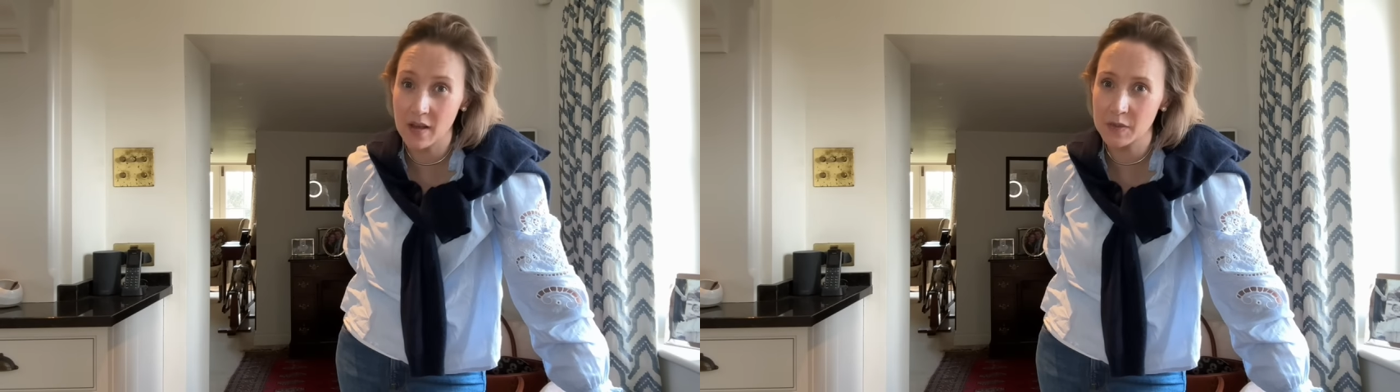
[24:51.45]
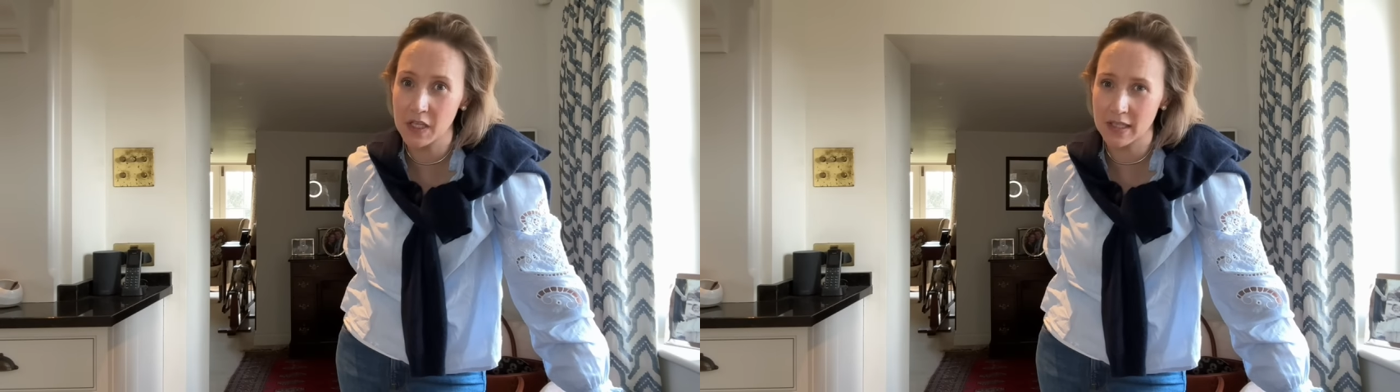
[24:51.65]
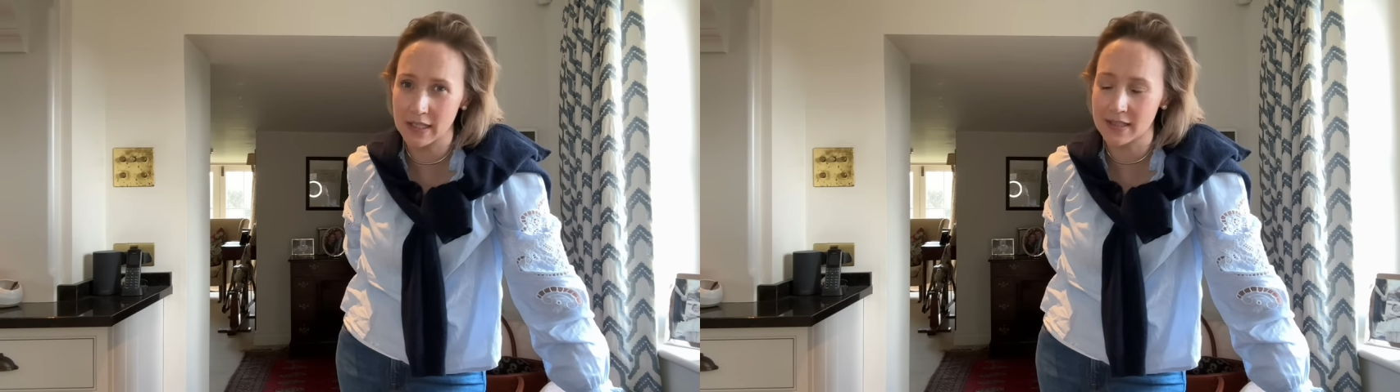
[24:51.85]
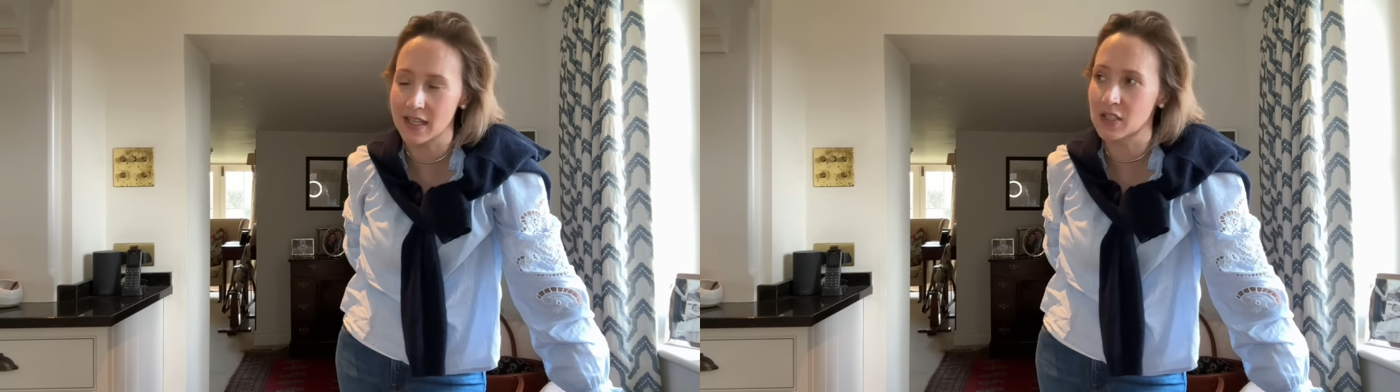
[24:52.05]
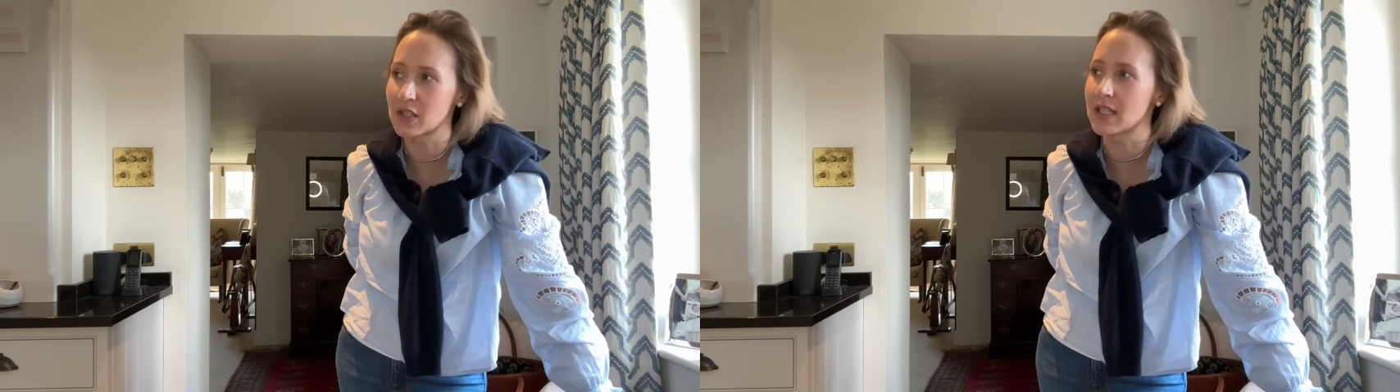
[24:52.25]
I'm totally
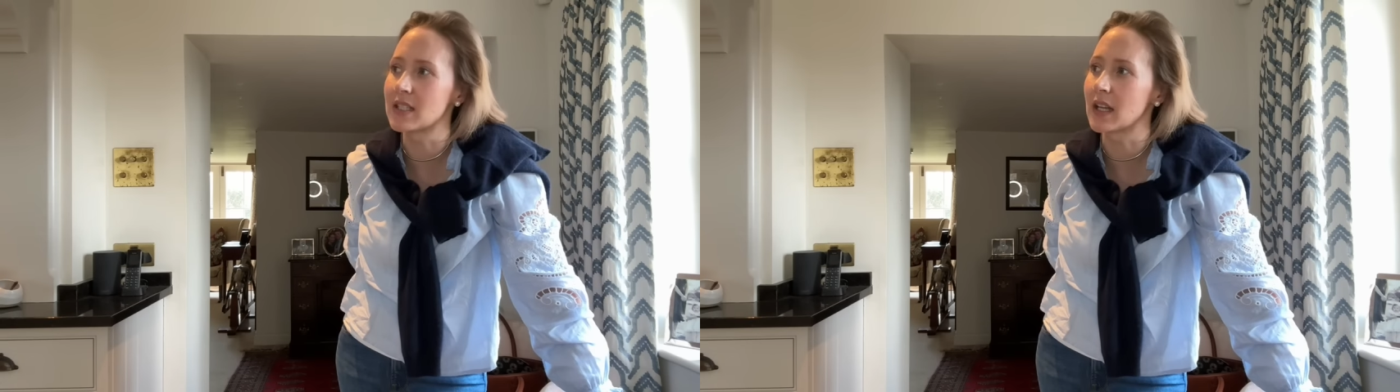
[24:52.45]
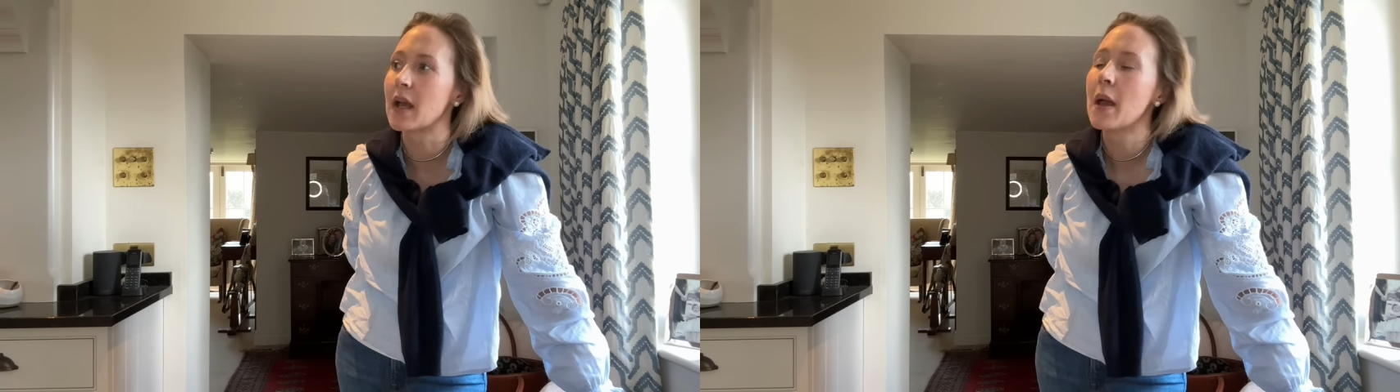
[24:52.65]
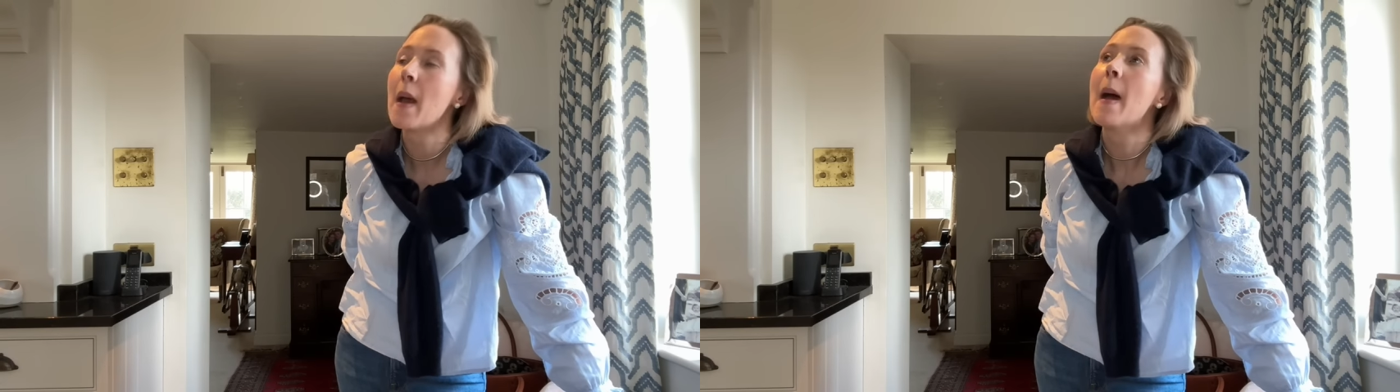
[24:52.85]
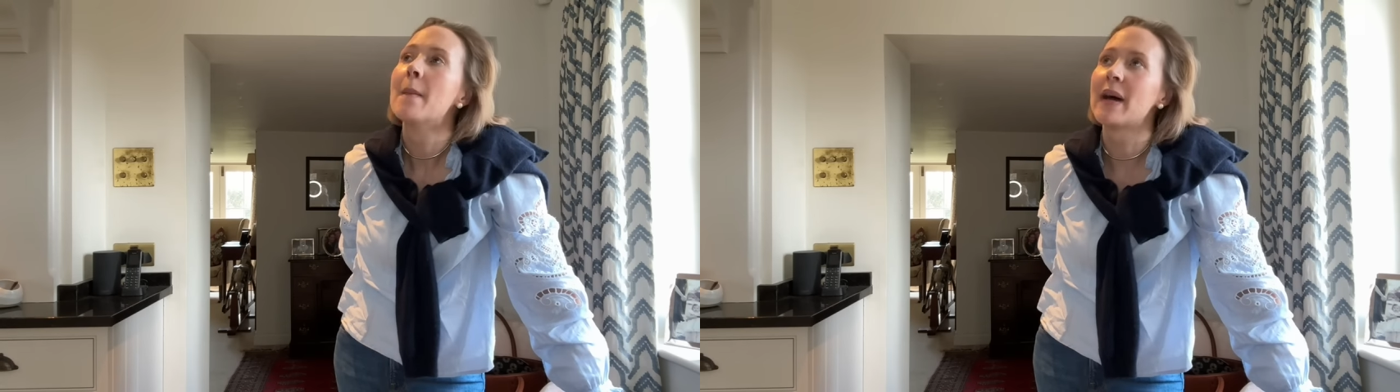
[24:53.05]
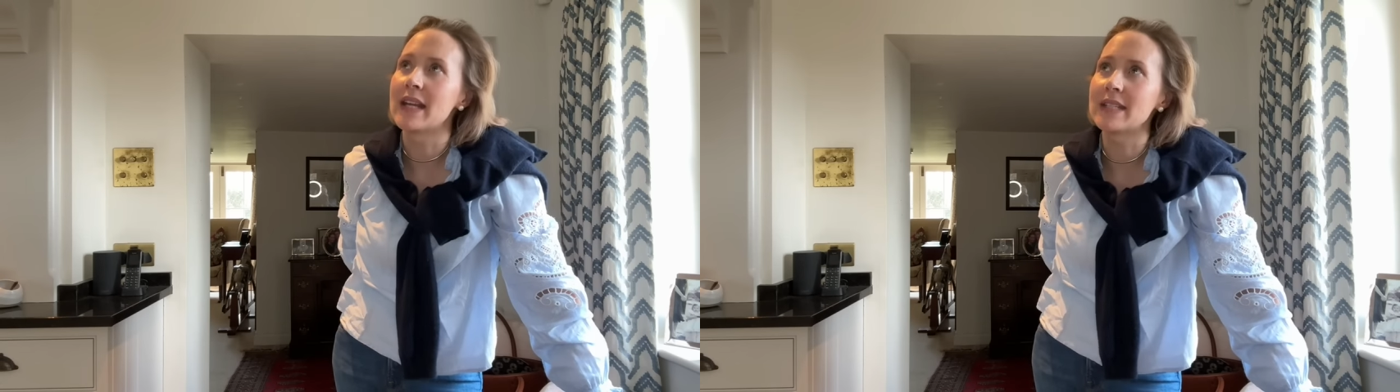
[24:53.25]
exaggerating but